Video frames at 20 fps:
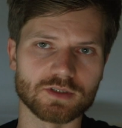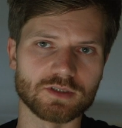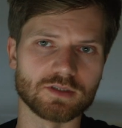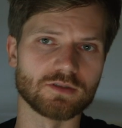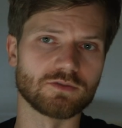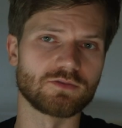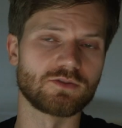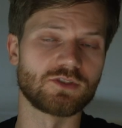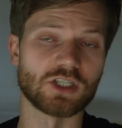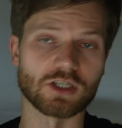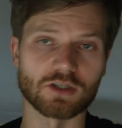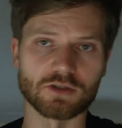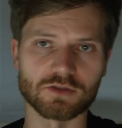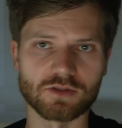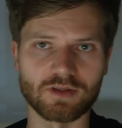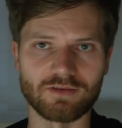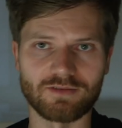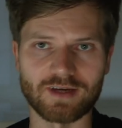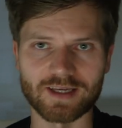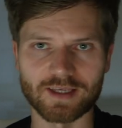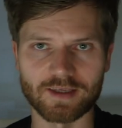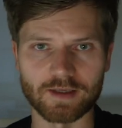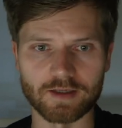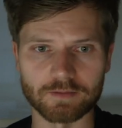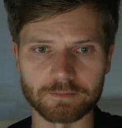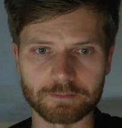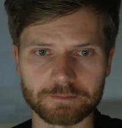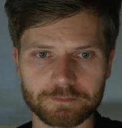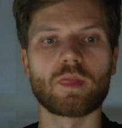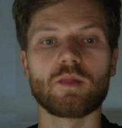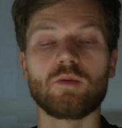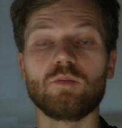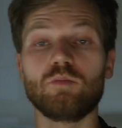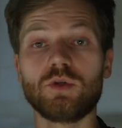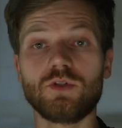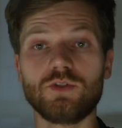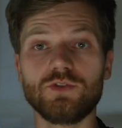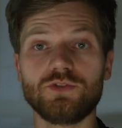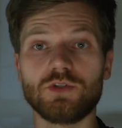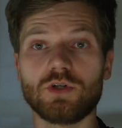of Czechoslovakia.
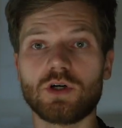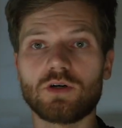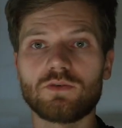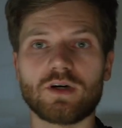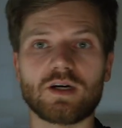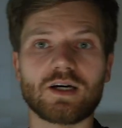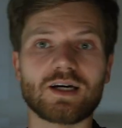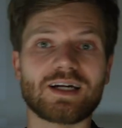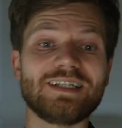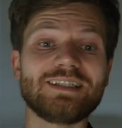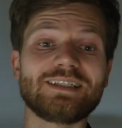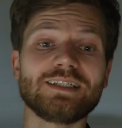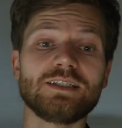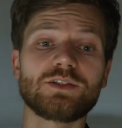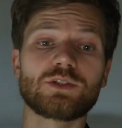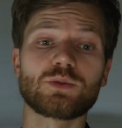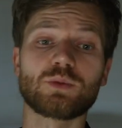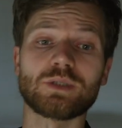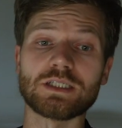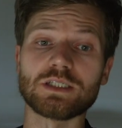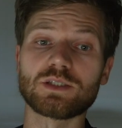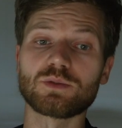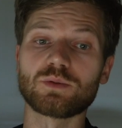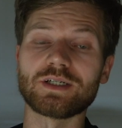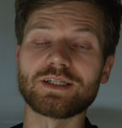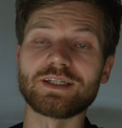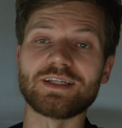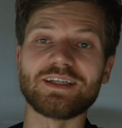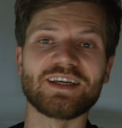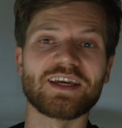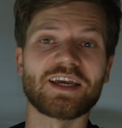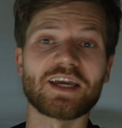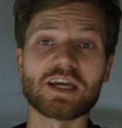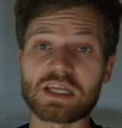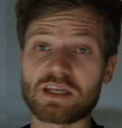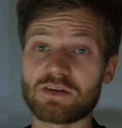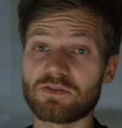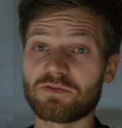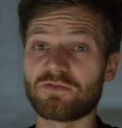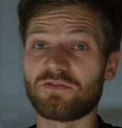Moldova, until 2020,
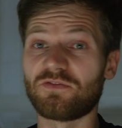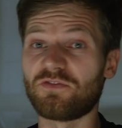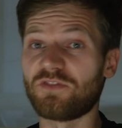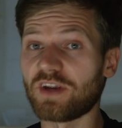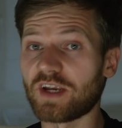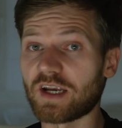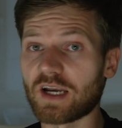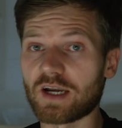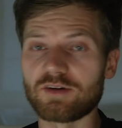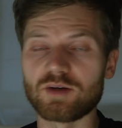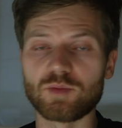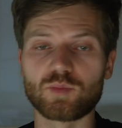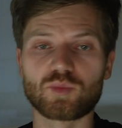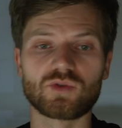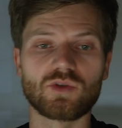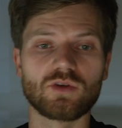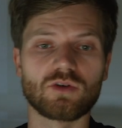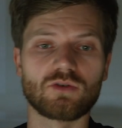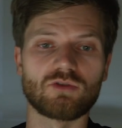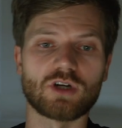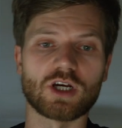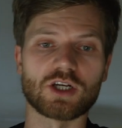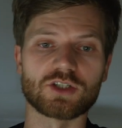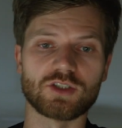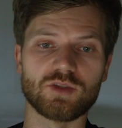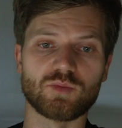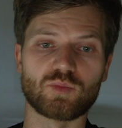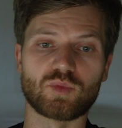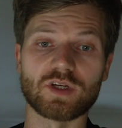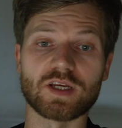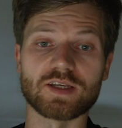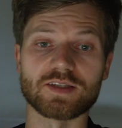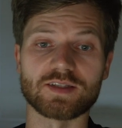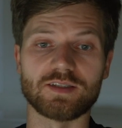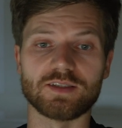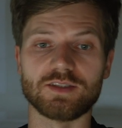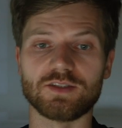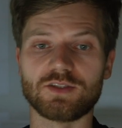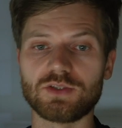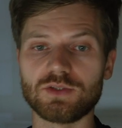had a very pro-Russian
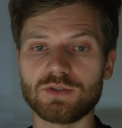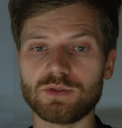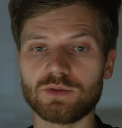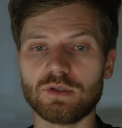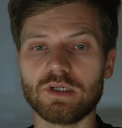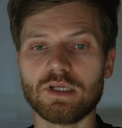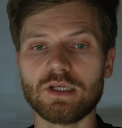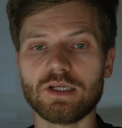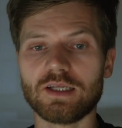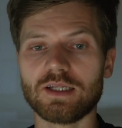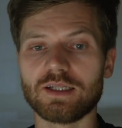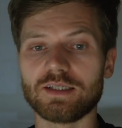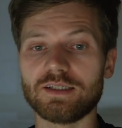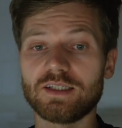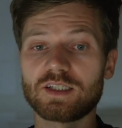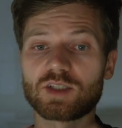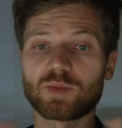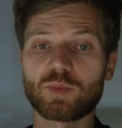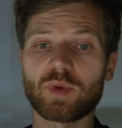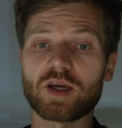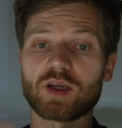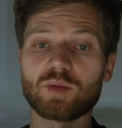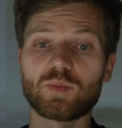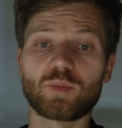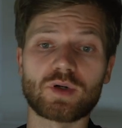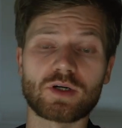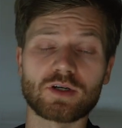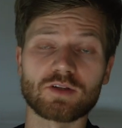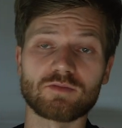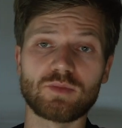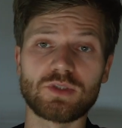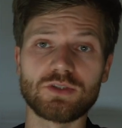president too, despite part of